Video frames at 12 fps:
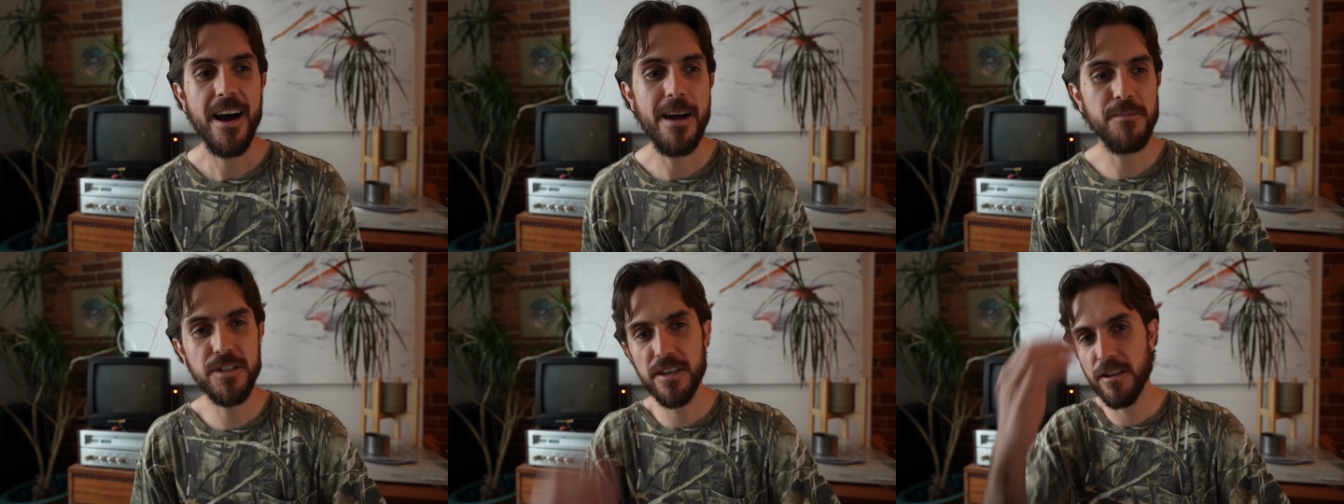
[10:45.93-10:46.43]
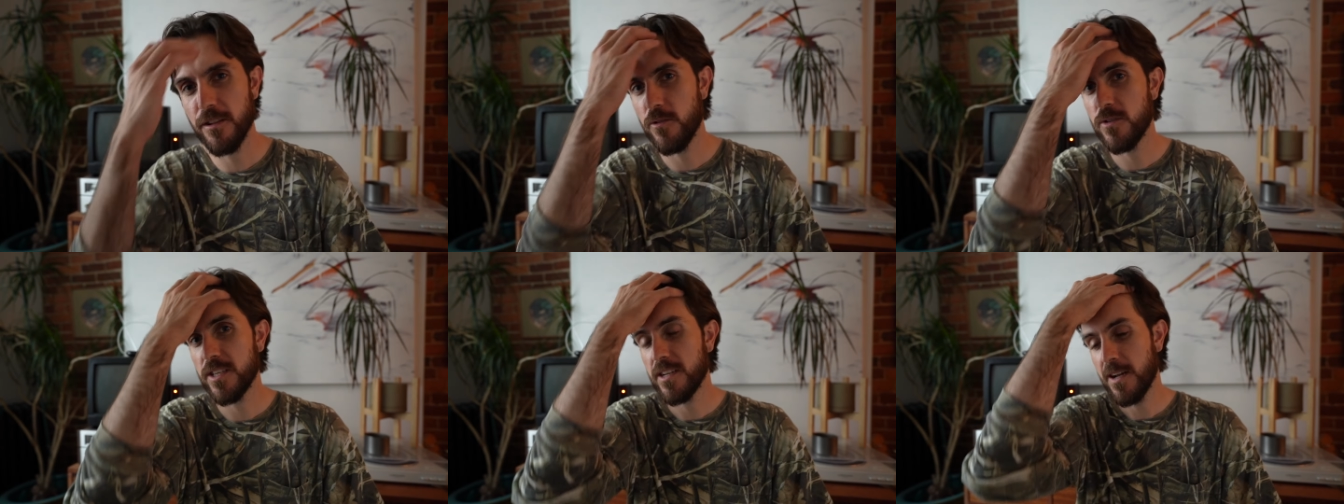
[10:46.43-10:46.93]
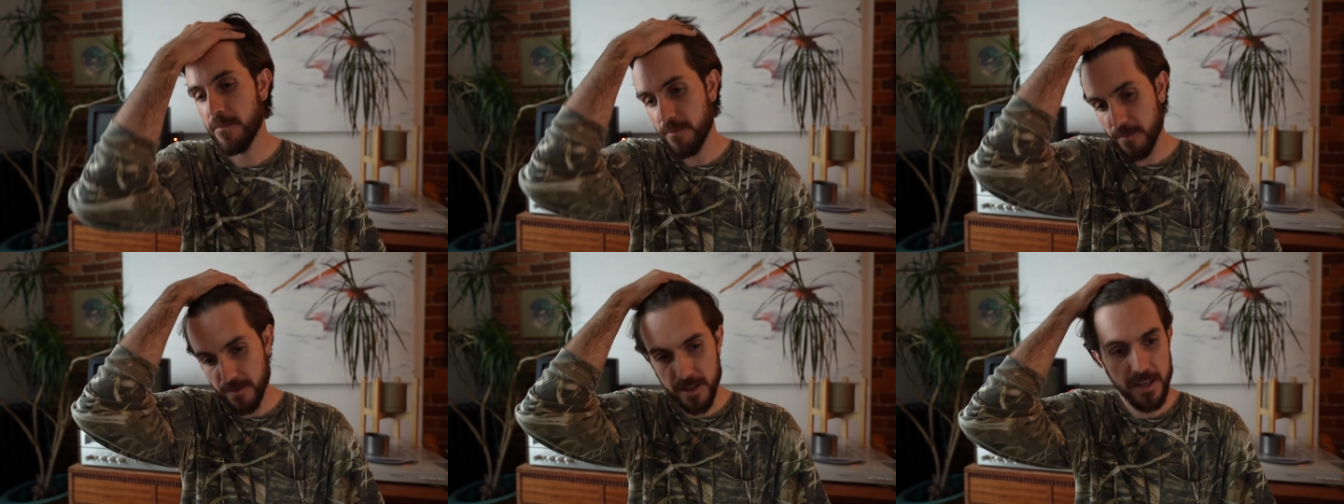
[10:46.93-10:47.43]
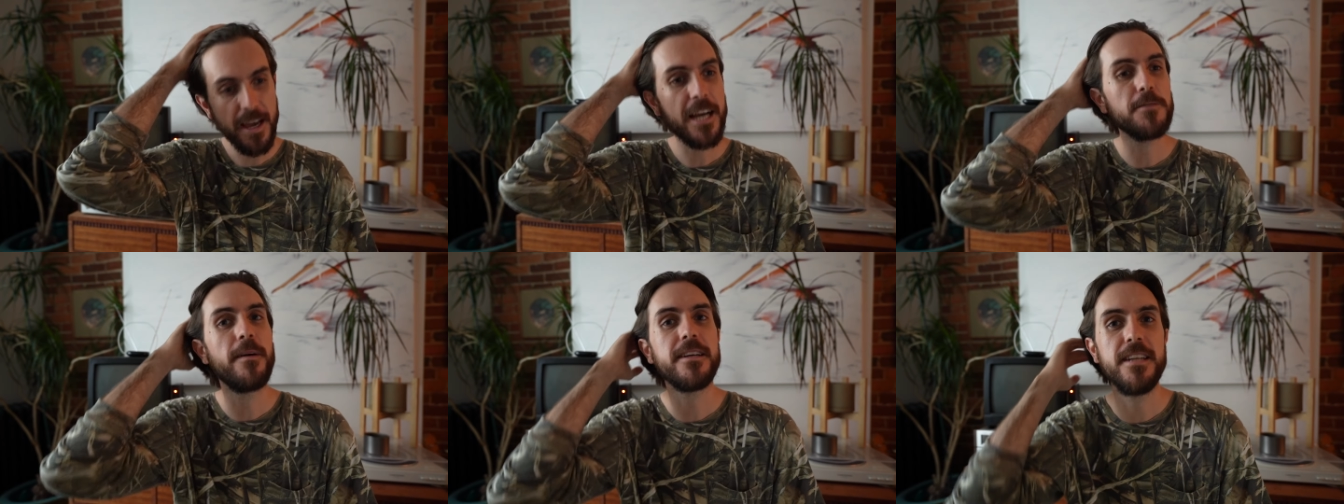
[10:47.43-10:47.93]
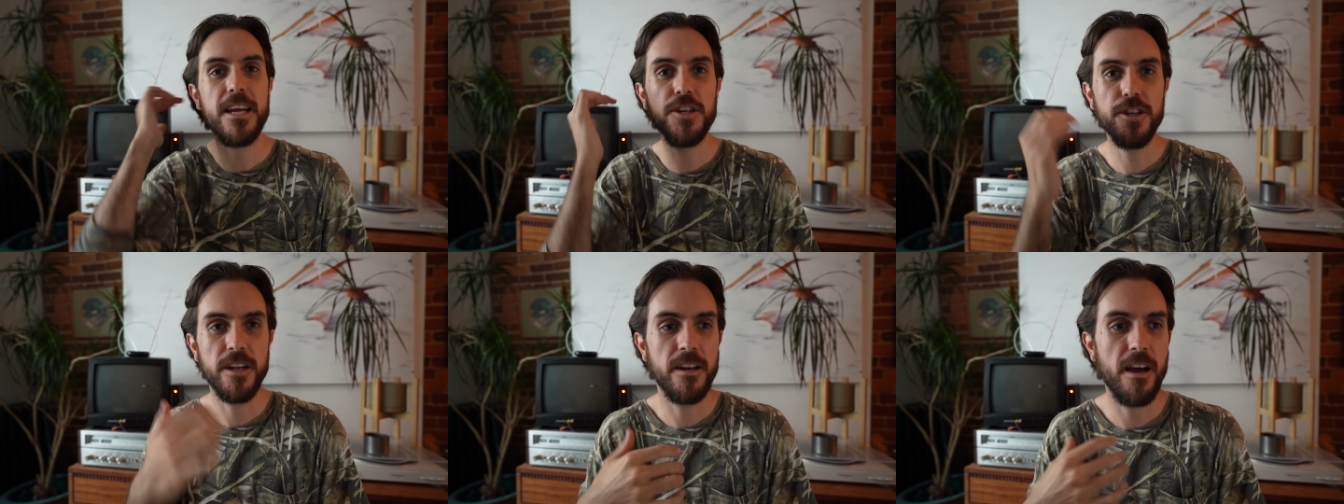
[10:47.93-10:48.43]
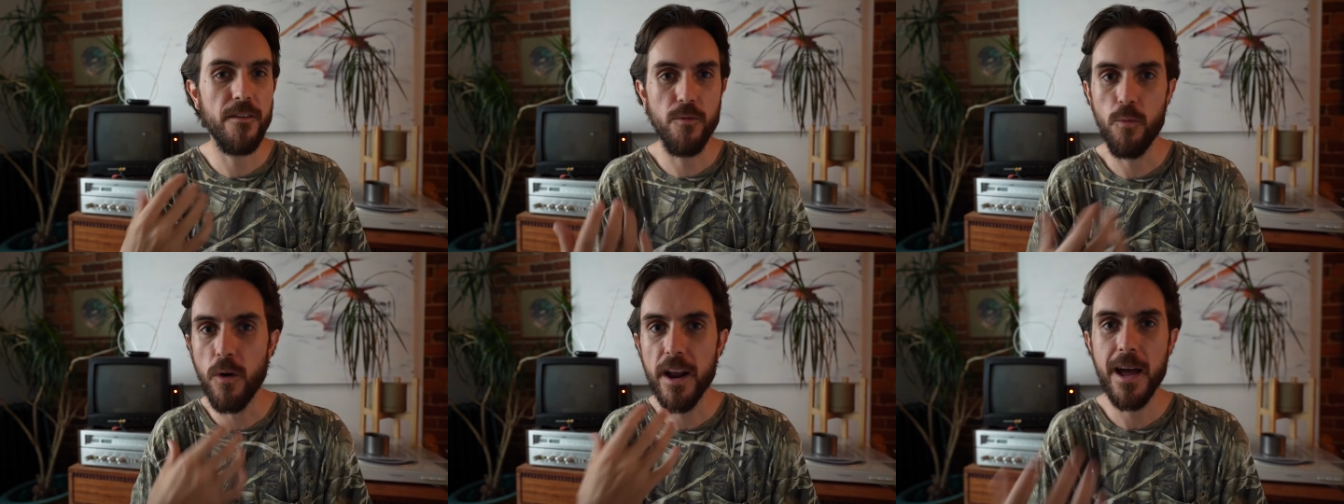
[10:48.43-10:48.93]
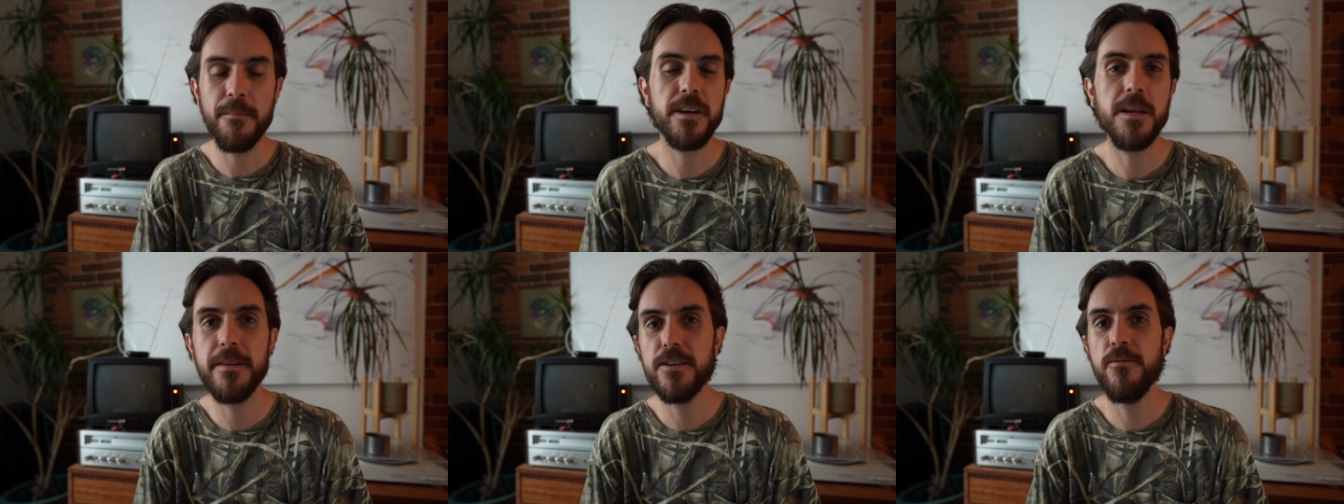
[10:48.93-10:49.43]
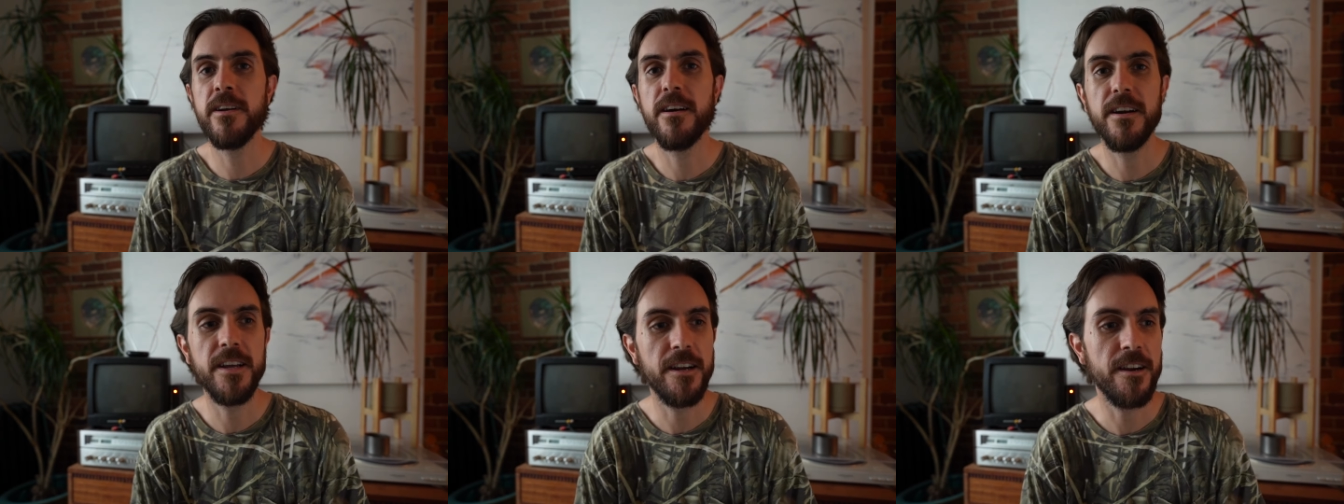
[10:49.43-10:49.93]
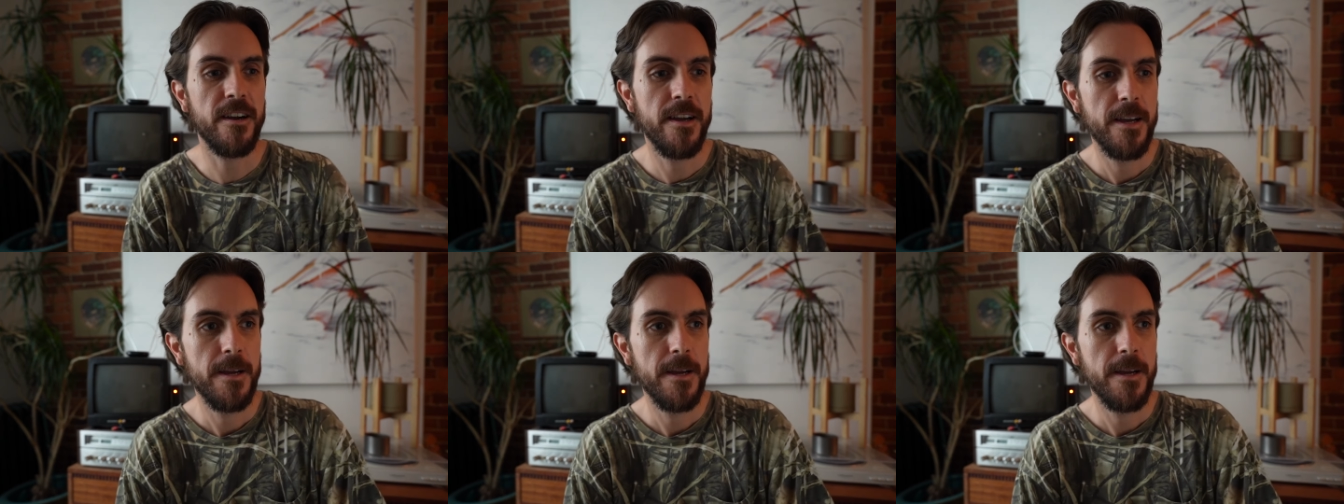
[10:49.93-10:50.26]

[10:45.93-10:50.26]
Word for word: I'm just going to loosen up the expectation of what I'm going to be doing on here.